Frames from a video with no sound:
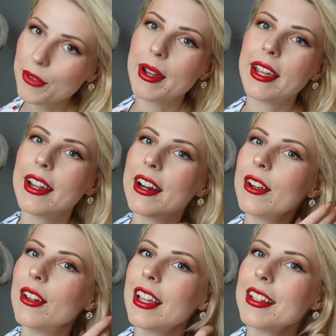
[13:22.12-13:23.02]
my
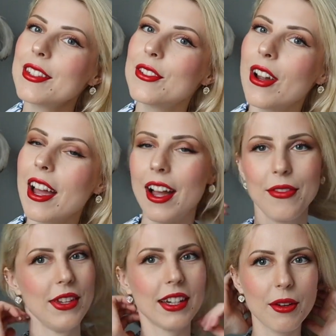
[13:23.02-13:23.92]
hair. Let's try. I
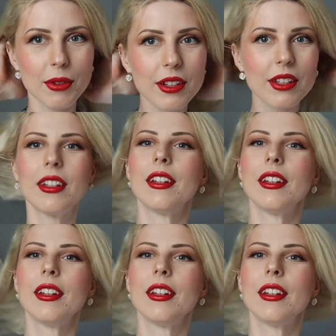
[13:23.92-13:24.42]
think I will